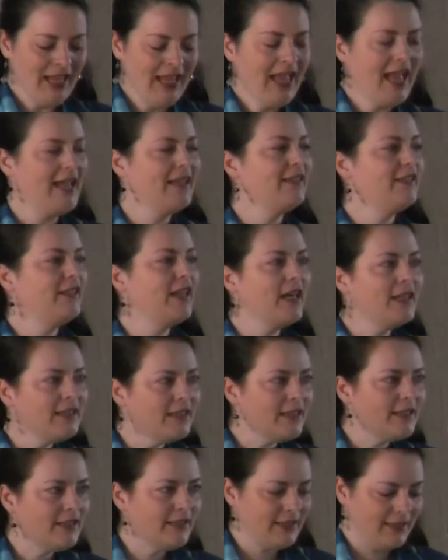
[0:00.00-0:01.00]
And
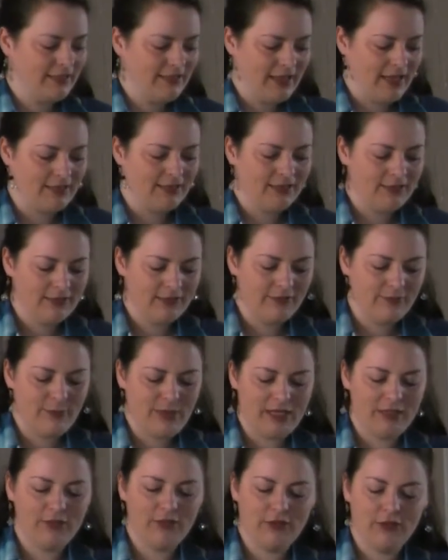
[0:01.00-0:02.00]
dozens of
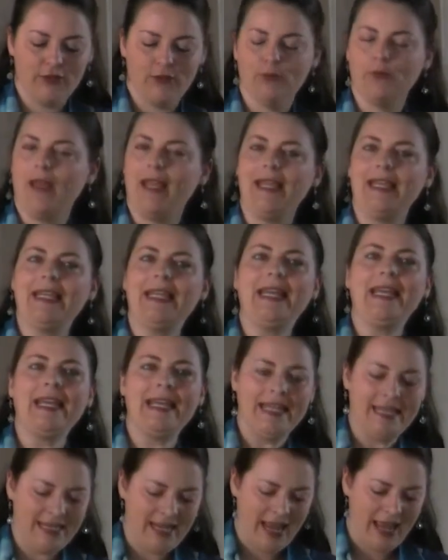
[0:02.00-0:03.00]
ministers weighed
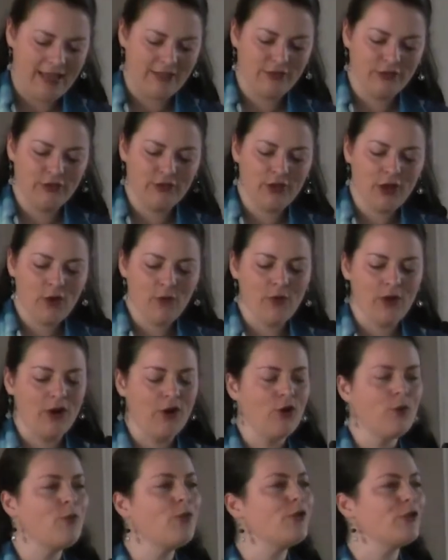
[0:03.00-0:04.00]
in, and you know what
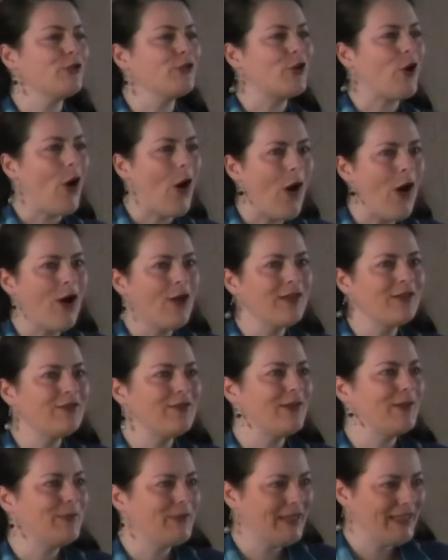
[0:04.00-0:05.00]
almost all
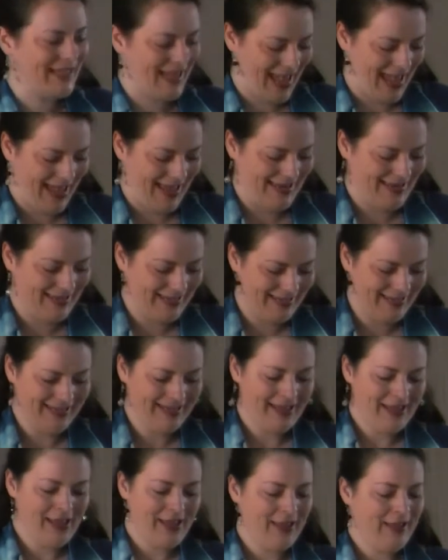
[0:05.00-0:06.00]
of them said?
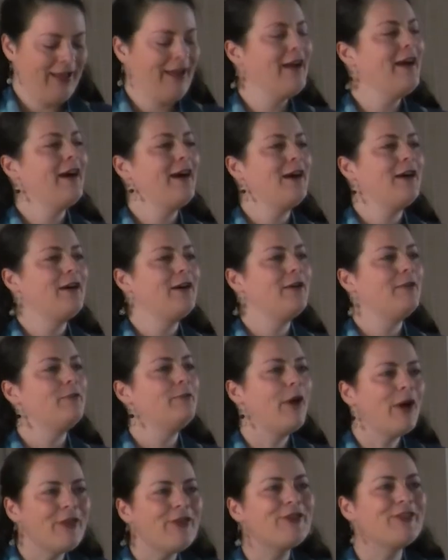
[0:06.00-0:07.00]

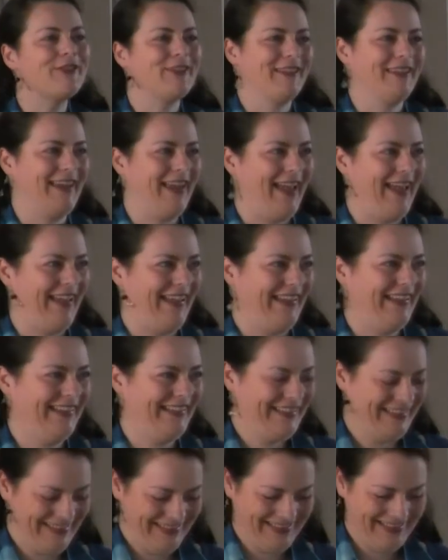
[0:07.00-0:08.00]
Mother's Day.
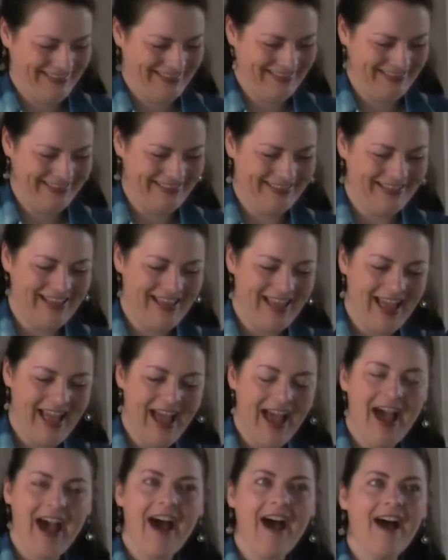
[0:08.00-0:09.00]

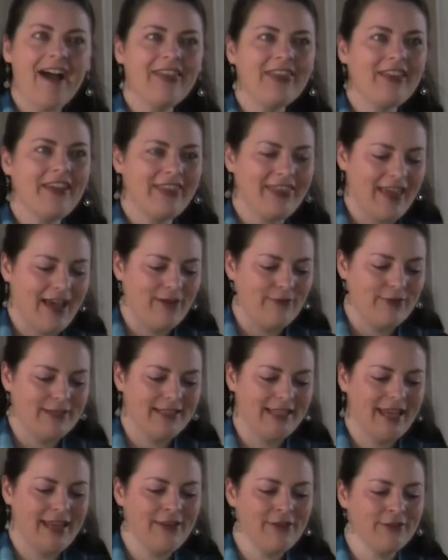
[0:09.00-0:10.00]
I thought that
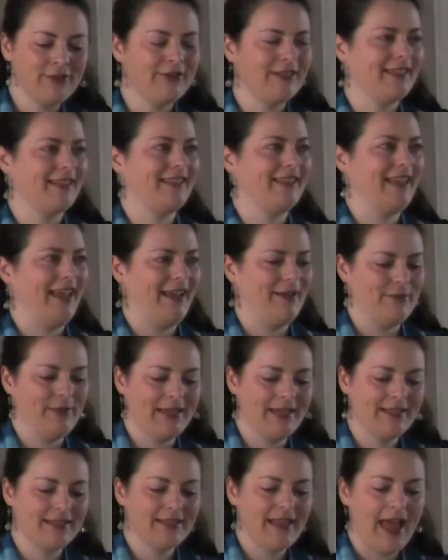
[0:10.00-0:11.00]
was interesting
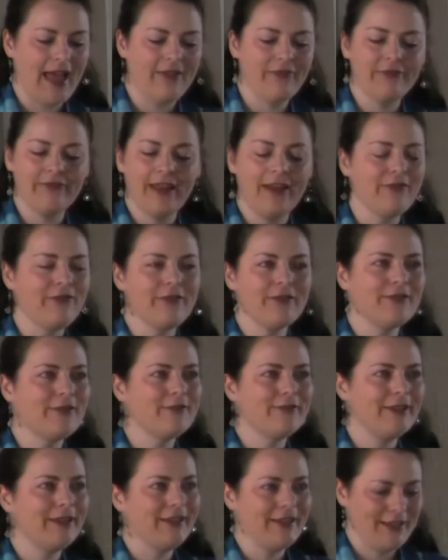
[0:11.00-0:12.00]
because I've never
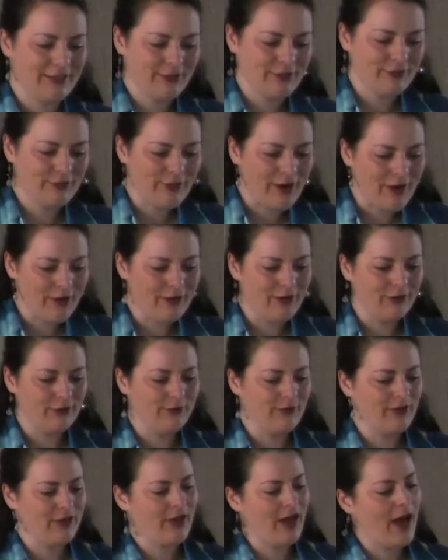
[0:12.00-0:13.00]
really
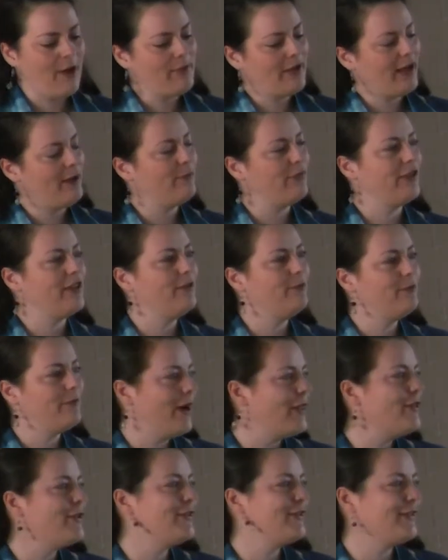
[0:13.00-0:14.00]
struggled with coming up with a
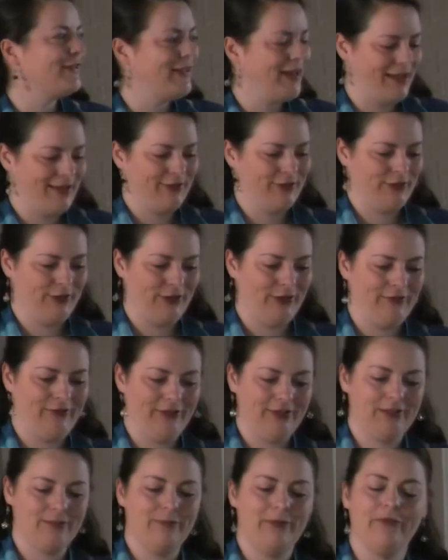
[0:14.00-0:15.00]
Mother's Day
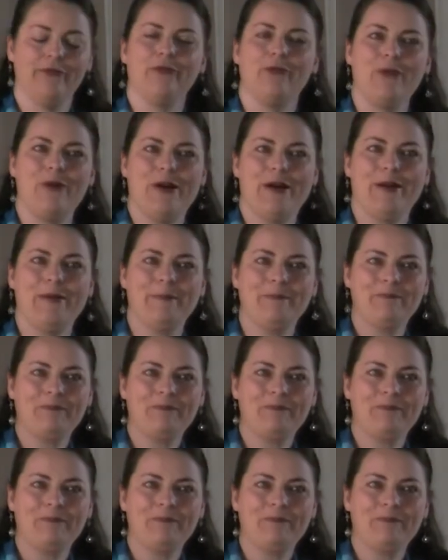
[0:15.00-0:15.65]
service before.